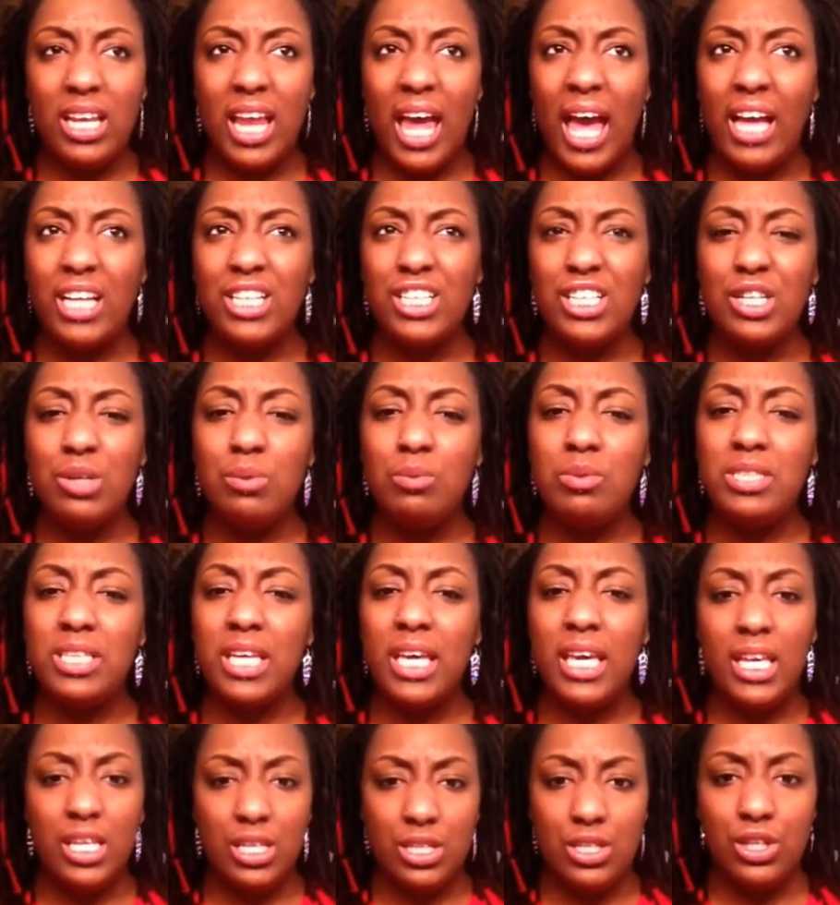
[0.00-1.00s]
It actually
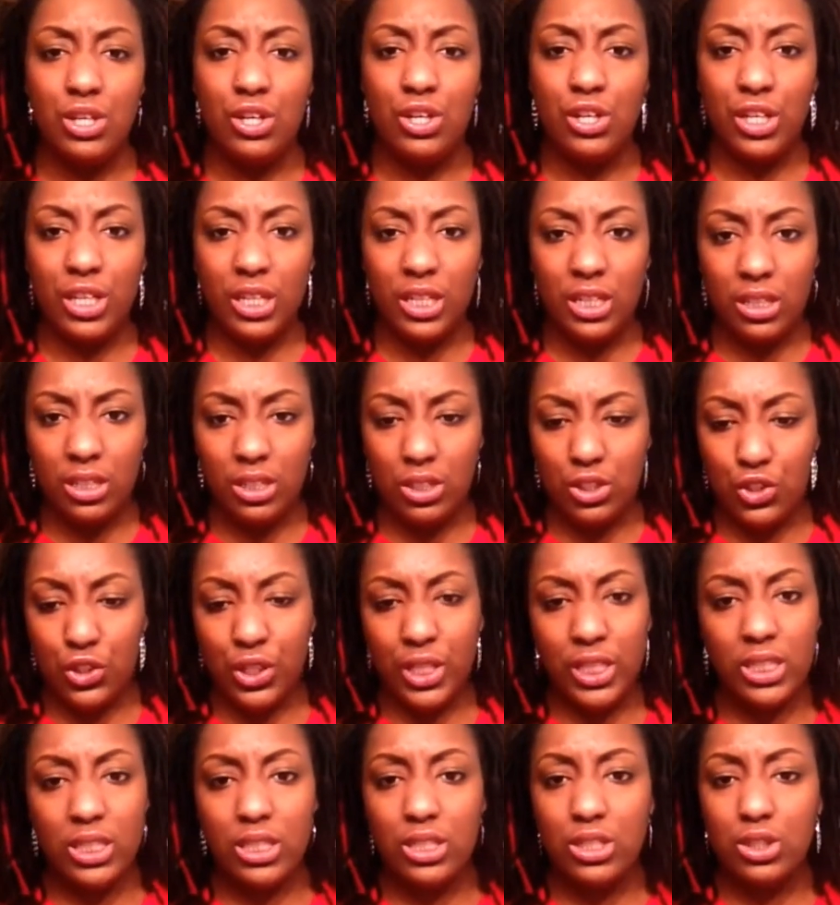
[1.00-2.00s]
was easier to
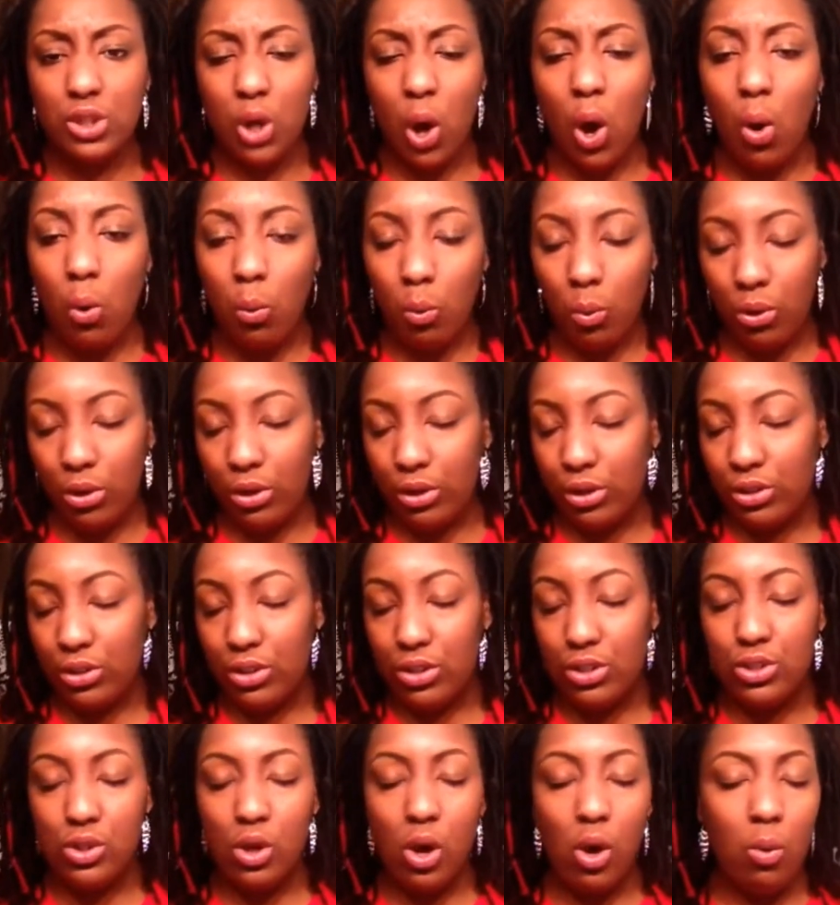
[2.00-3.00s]
drink the salt water.
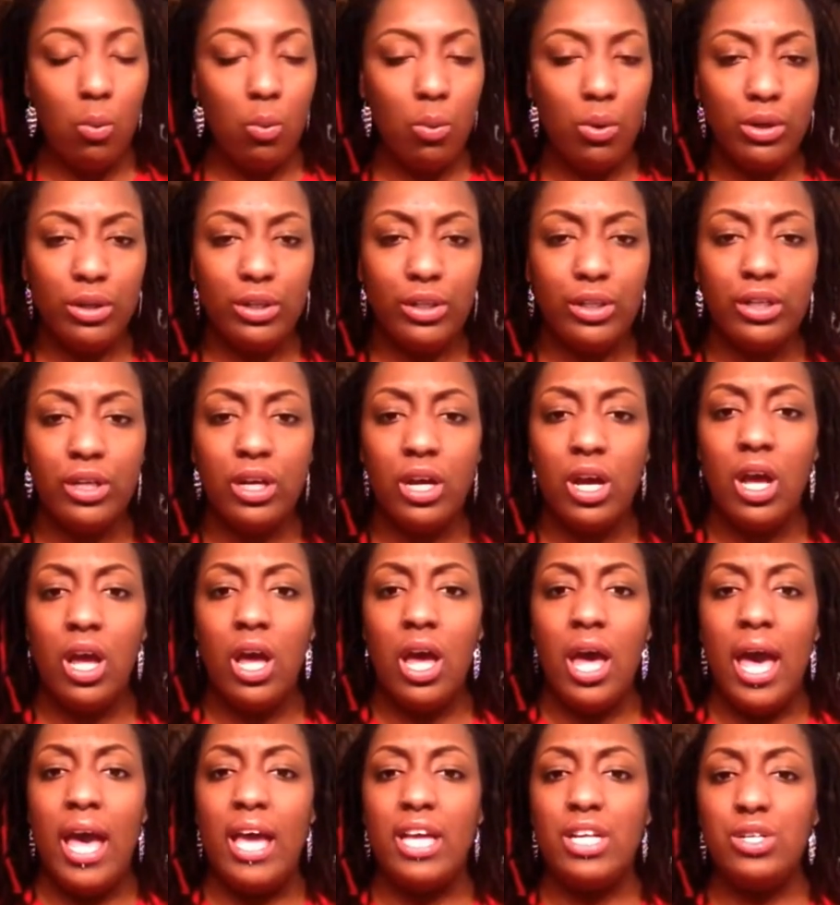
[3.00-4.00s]
The salt water
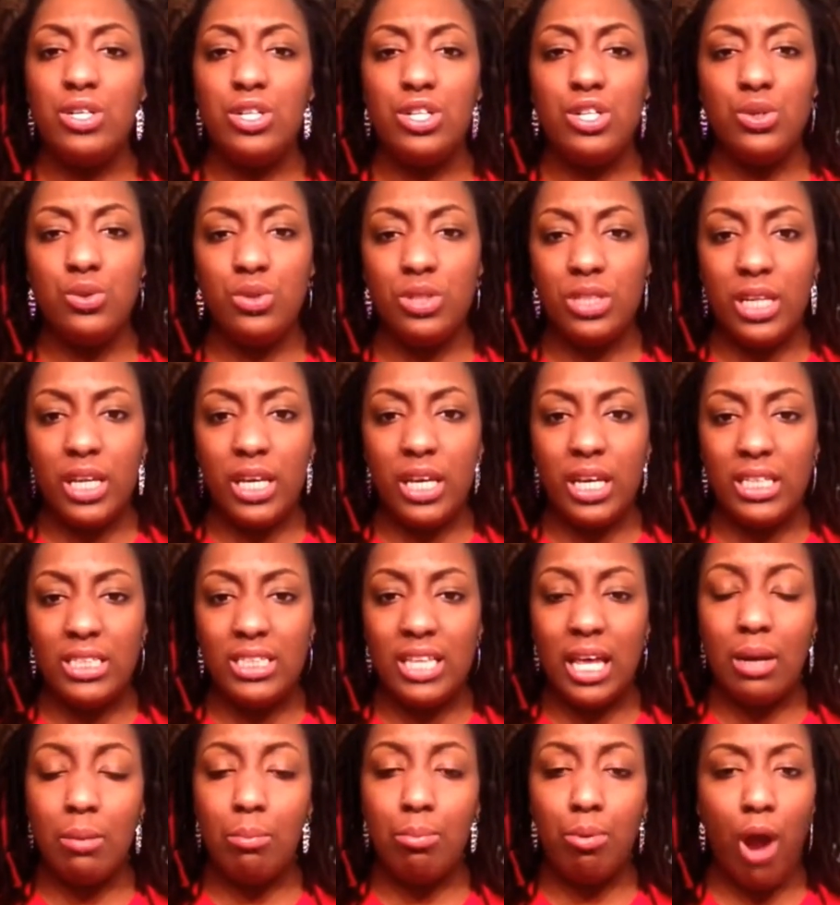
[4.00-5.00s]
has usually, it's
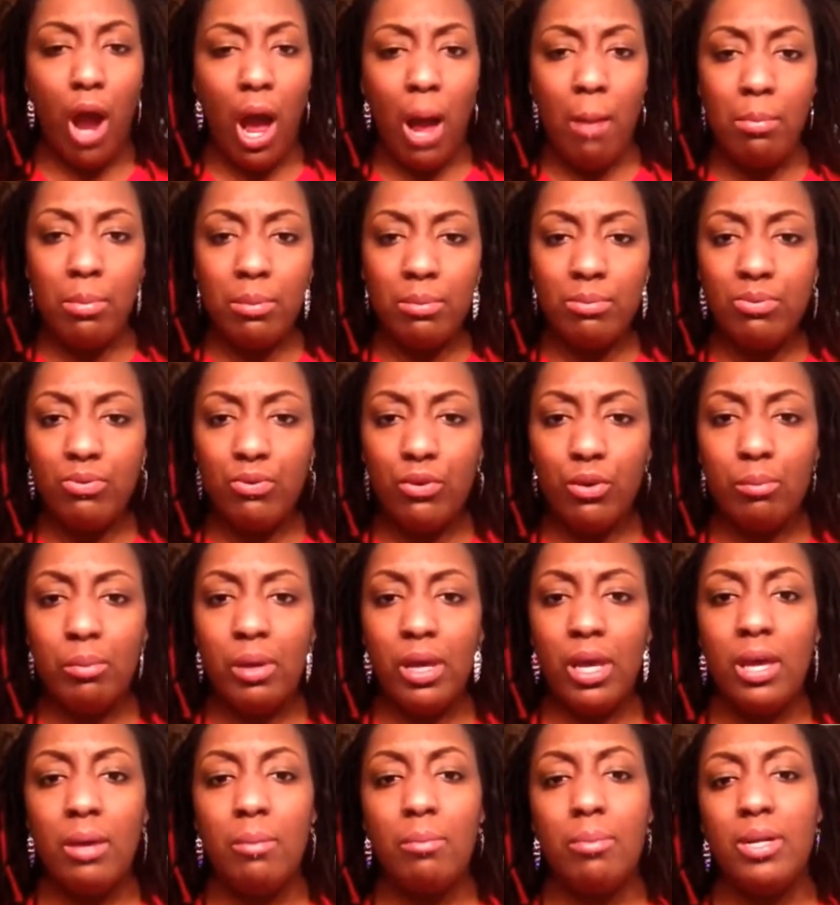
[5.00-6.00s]
not a problem for
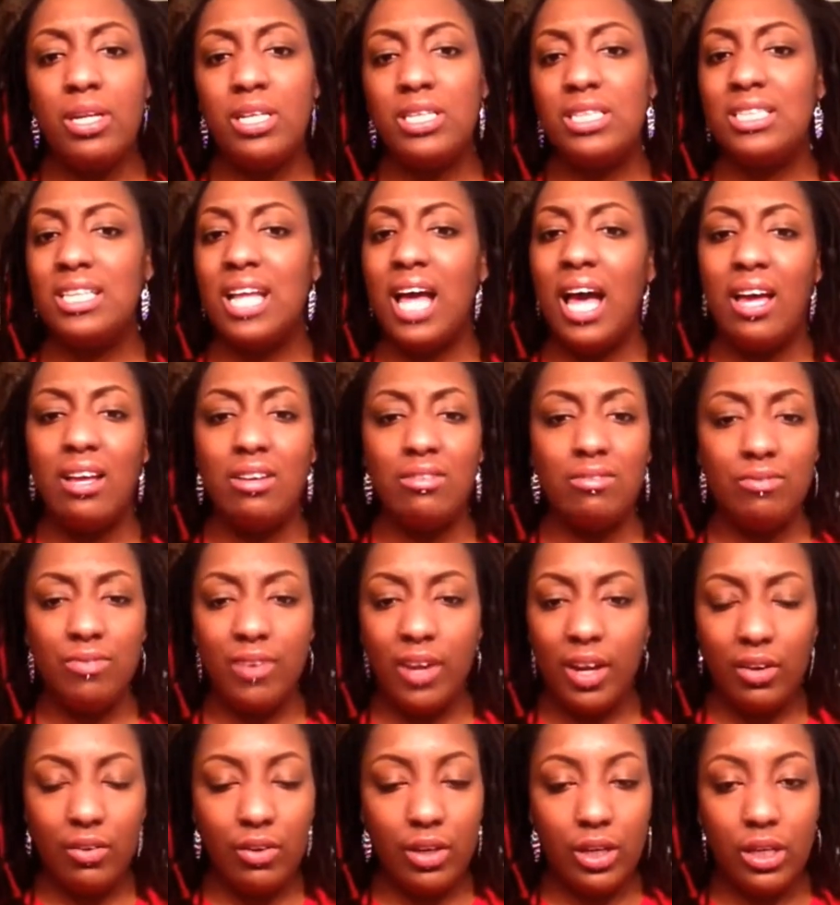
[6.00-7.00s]
me, but it's not
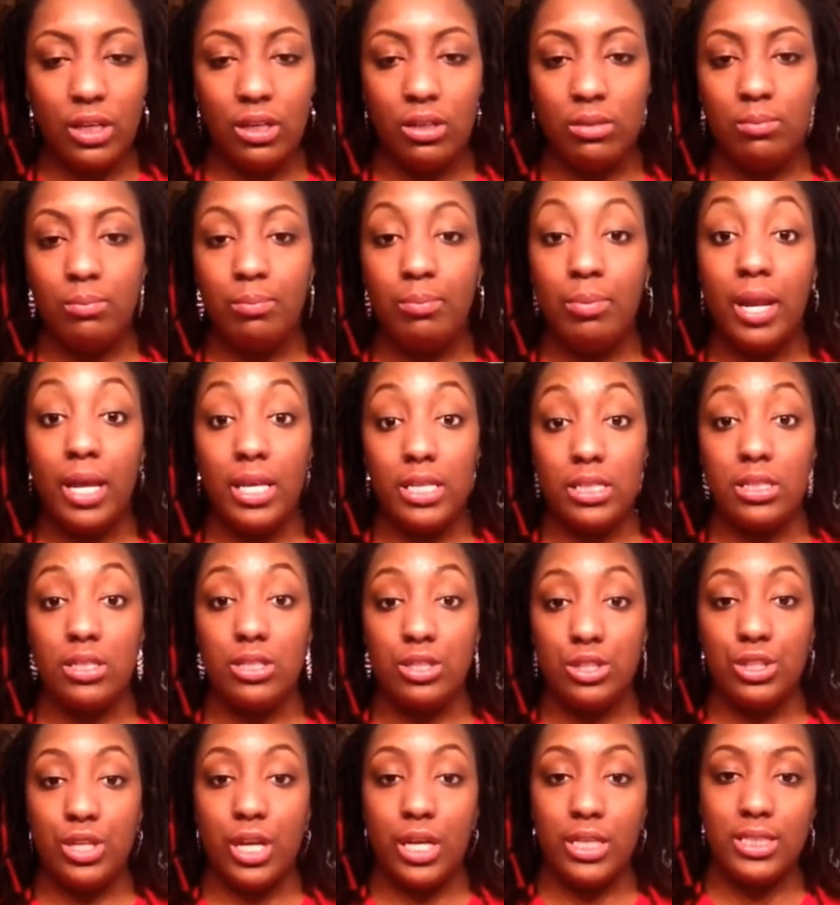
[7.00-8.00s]
very
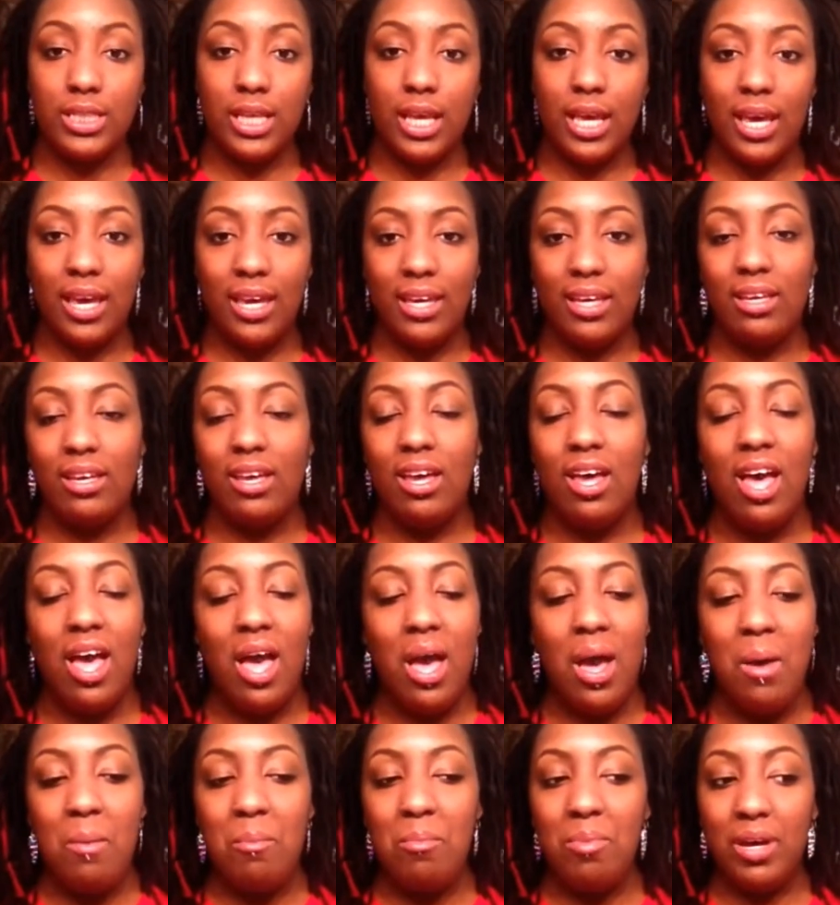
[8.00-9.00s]
pleasant, should I say.
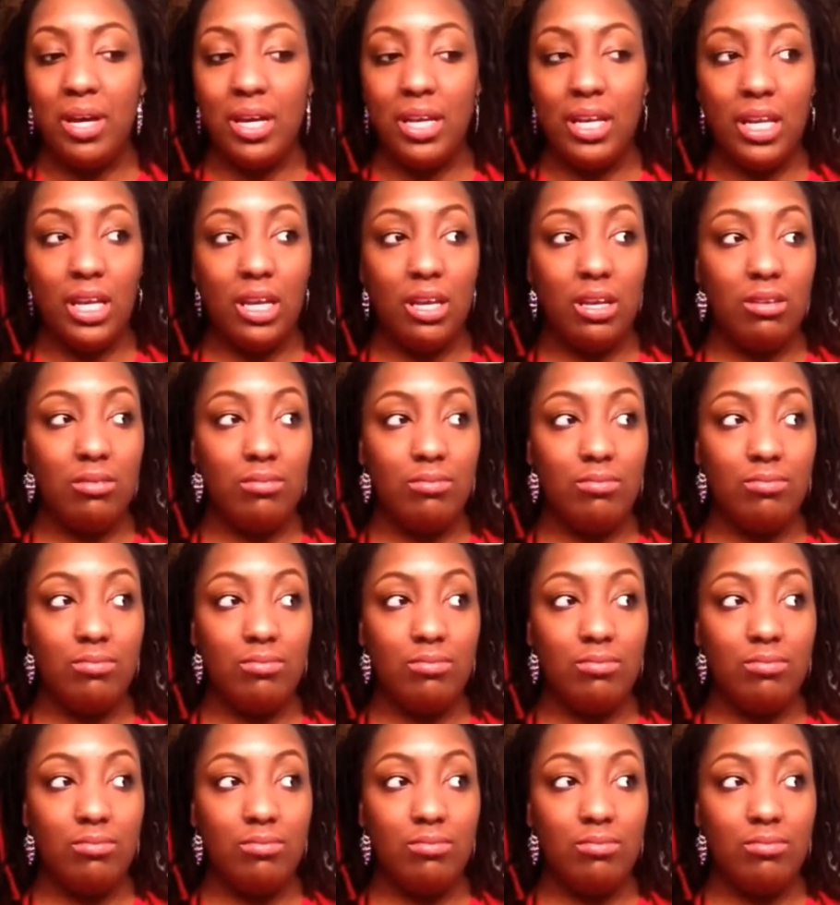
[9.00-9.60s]
But